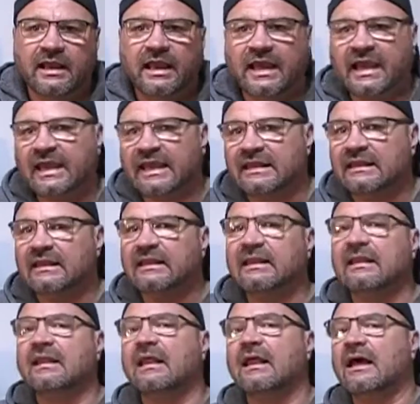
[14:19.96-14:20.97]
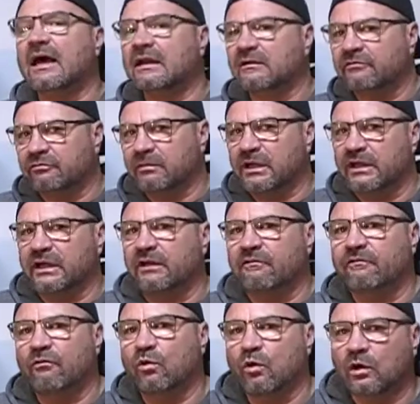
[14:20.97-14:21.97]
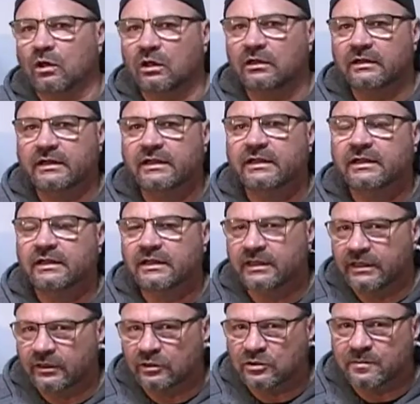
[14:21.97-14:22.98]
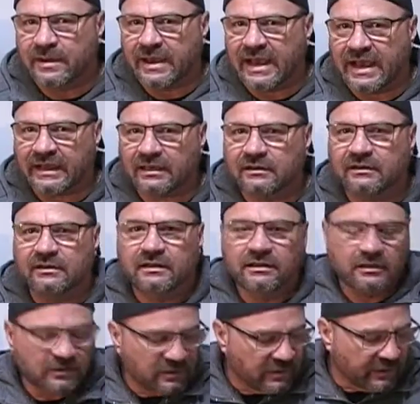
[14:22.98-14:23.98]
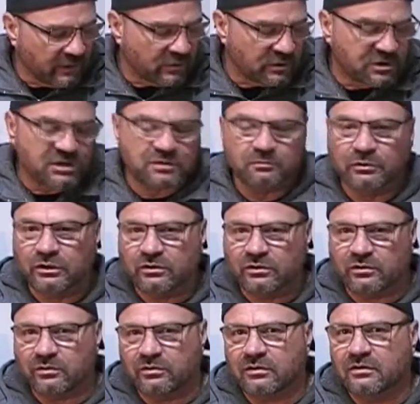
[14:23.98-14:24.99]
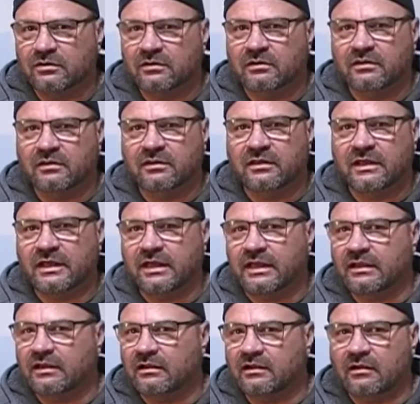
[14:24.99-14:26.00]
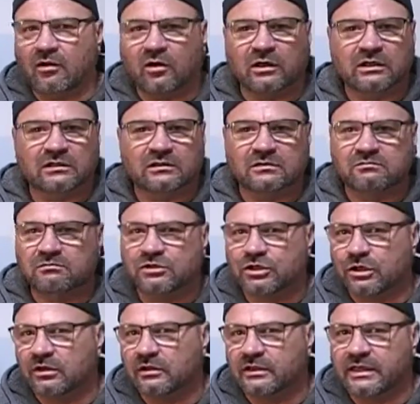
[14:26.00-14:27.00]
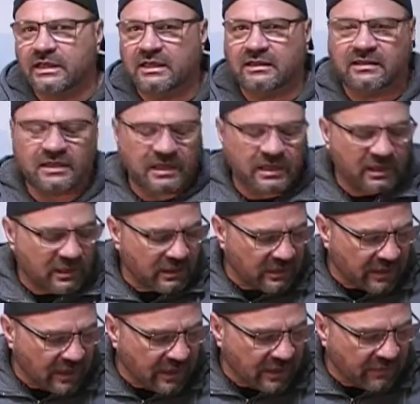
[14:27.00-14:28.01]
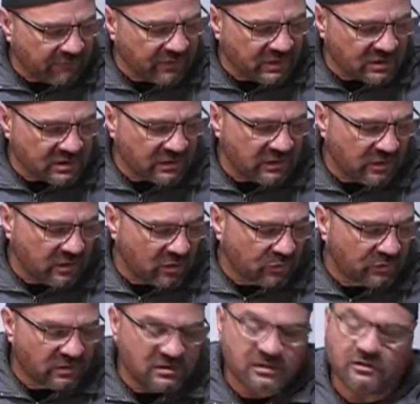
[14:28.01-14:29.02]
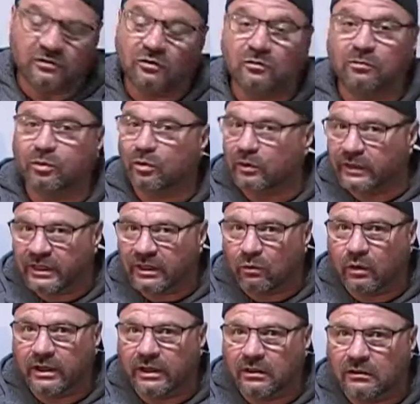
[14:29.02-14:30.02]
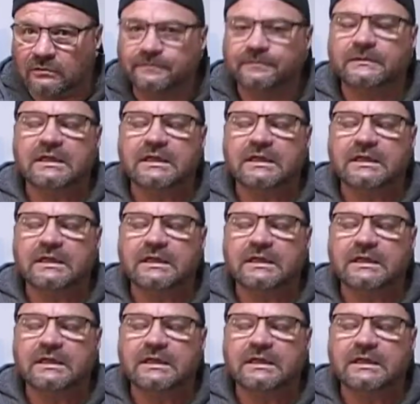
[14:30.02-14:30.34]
a lot of money for years back. They're smooth. They aren't jerky. They obviously hold the tune pretty well.